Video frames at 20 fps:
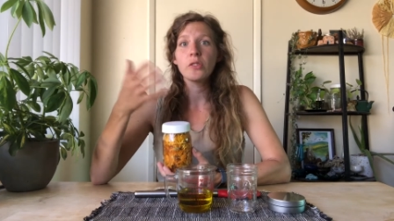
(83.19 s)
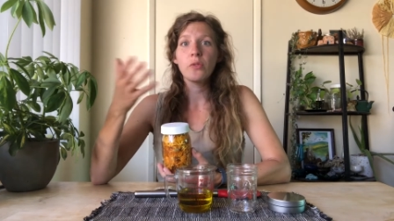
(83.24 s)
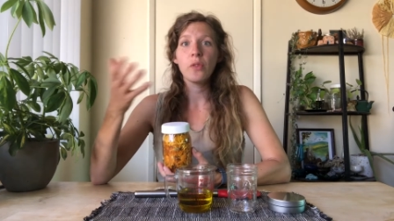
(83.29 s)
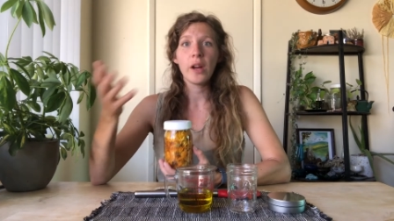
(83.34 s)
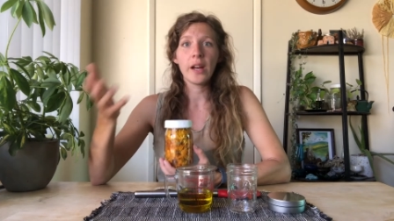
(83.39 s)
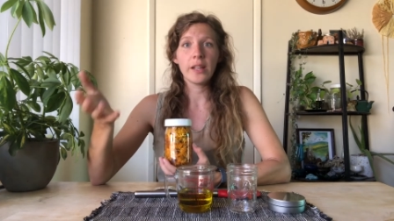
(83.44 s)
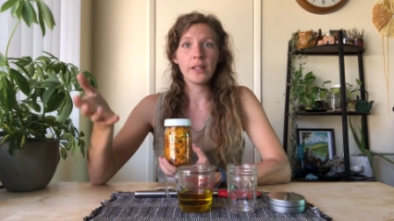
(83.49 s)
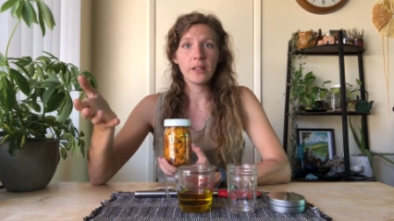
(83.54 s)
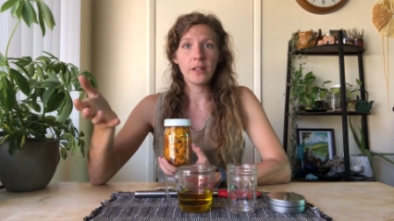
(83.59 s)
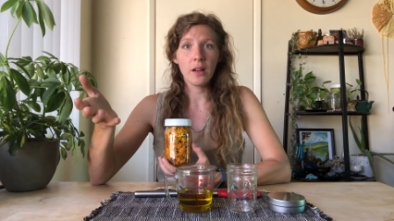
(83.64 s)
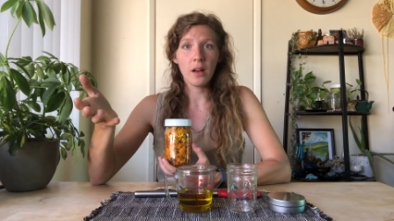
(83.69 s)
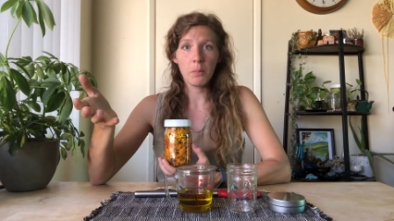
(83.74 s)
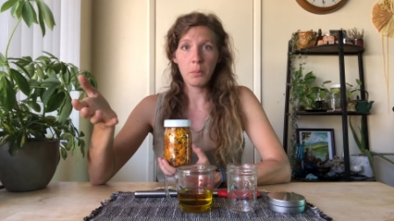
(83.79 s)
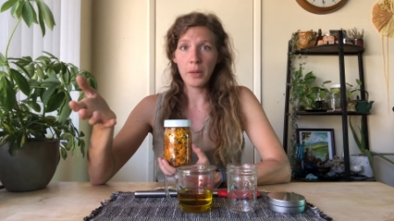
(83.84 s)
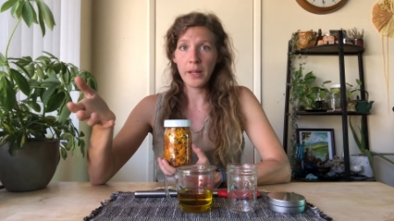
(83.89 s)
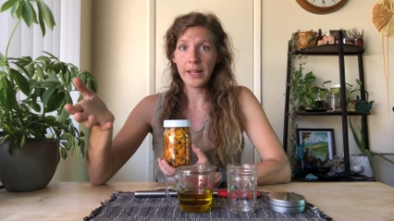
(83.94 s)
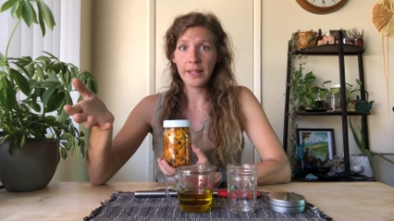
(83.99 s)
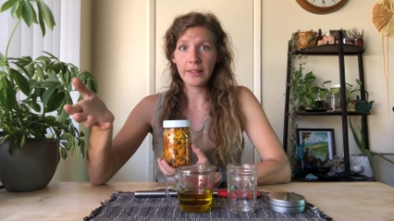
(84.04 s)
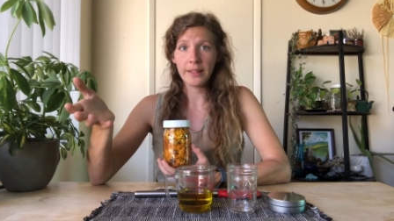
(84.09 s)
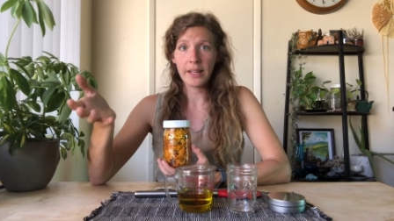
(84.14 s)
find a
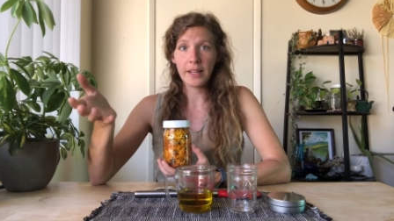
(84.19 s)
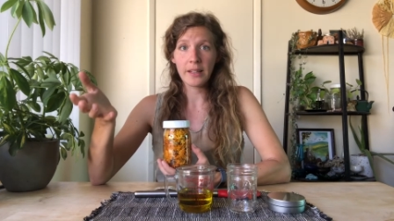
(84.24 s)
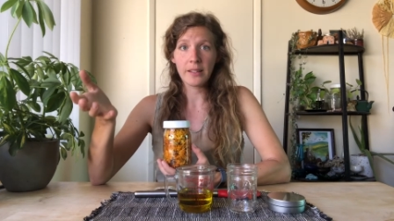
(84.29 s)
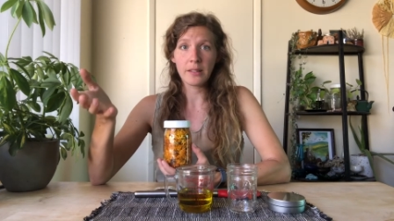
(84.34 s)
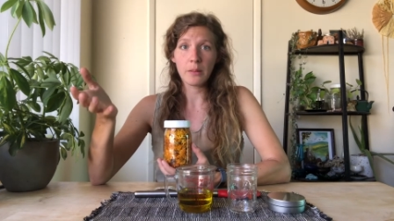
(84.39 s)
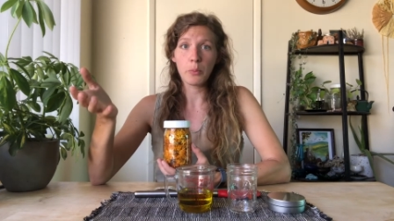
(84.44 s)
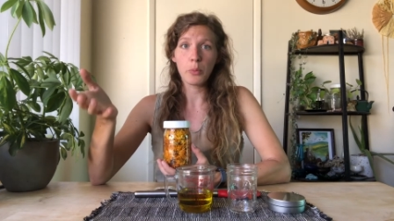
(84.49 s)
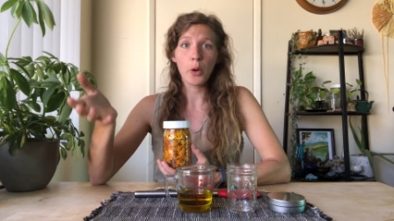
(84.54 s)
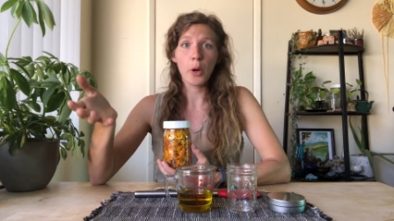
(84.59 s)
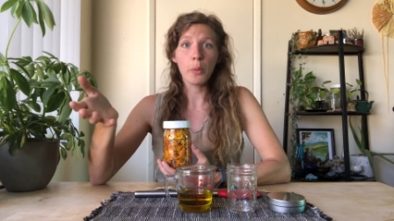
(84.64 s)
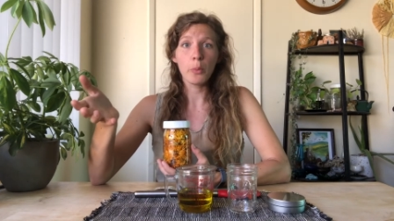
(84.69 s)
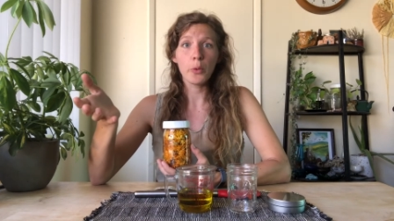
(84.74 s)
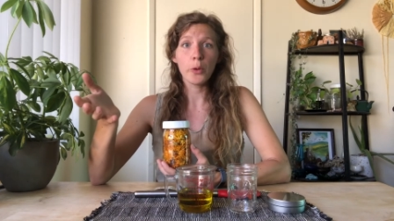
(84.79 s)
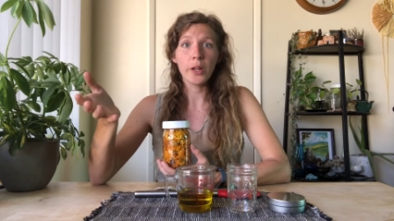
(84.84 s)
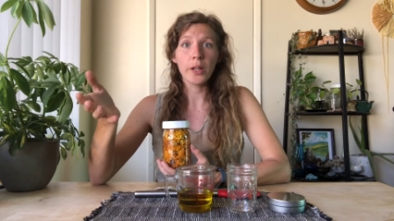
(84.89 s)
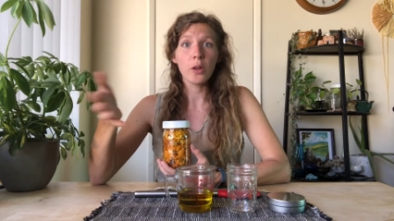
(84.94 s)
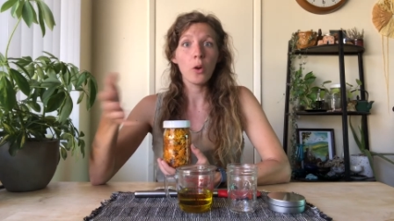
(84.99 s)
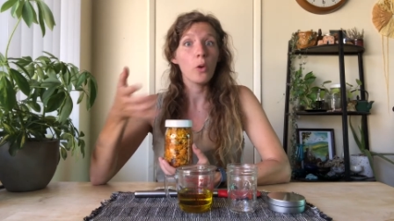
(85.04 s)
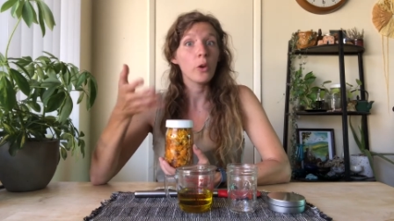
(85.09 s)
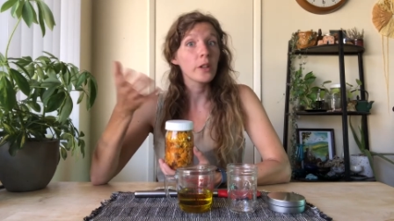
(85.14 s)
plant that is
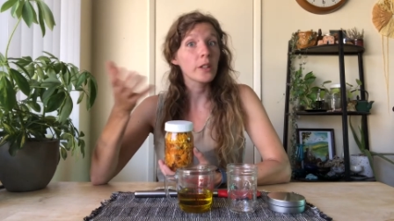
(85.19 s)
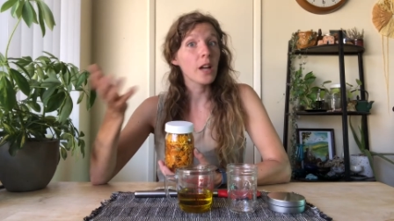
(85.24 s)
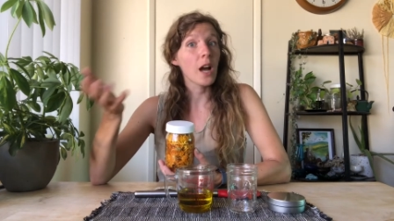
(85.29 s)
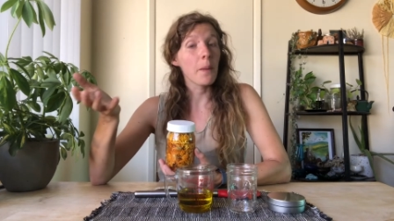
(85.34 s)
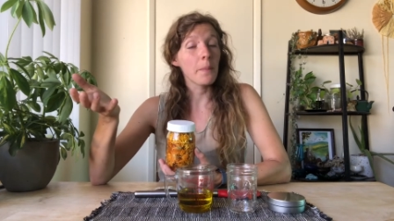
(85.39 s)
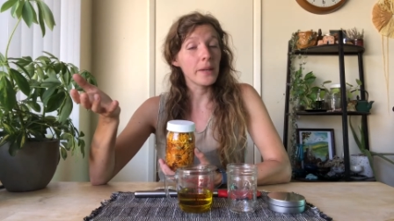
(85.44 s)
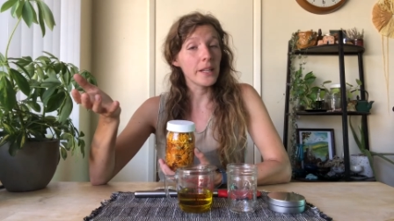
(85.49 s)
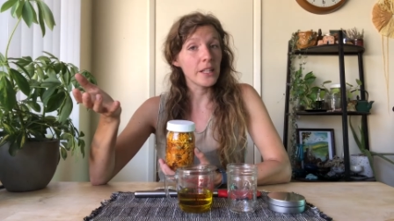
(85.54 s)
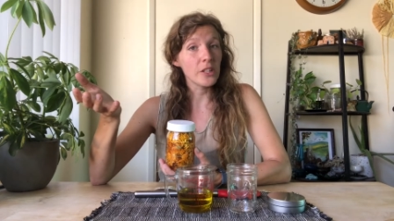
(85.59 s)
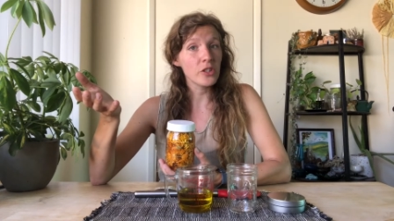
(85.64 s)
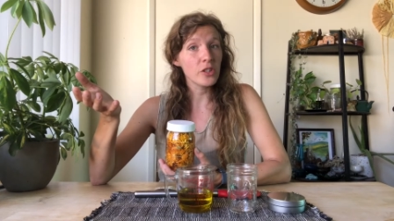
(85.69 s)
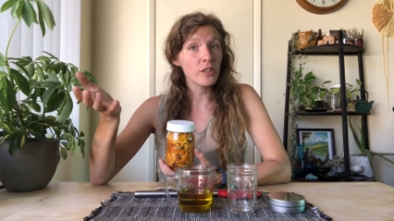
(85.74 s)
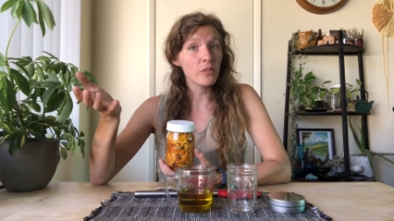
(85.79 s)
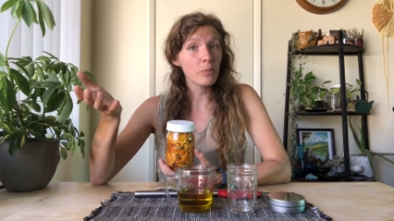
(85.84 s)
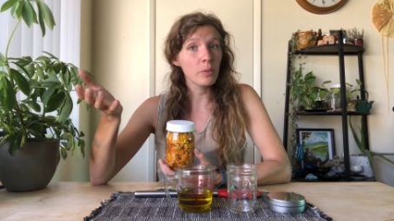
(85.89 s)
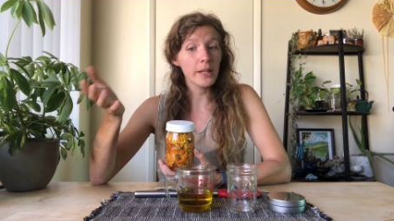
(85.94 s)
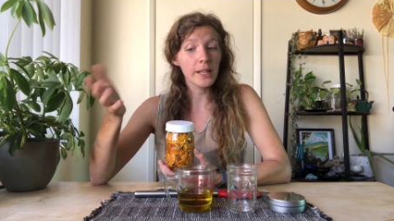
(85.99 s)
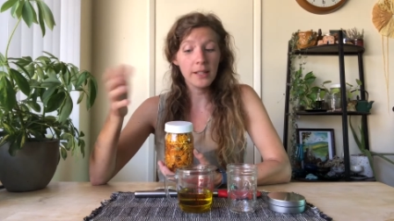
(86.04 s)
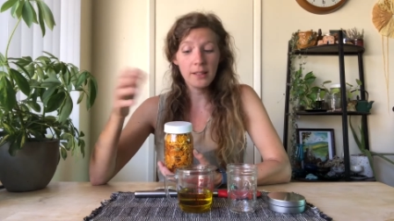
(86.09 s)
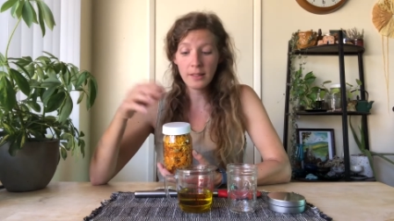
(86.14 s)
appropriate or a combination
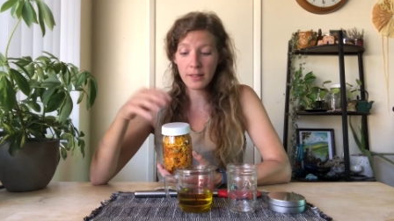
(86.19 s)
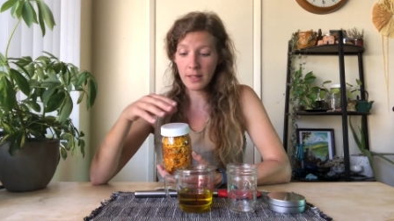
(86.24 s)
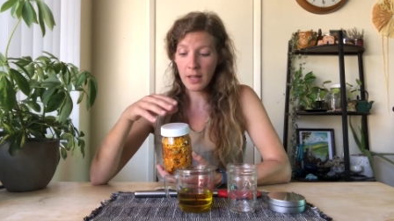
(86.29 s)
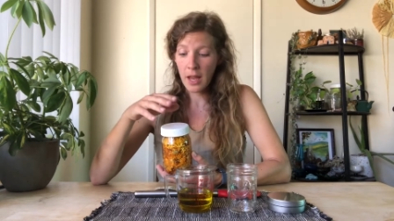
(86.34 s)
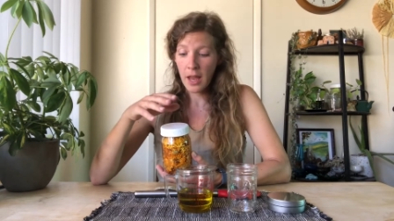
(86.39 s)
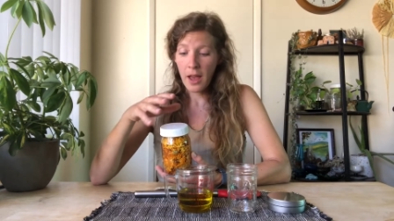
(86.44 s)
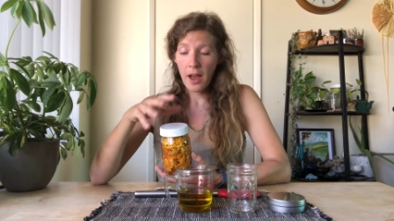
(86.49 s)
of plants.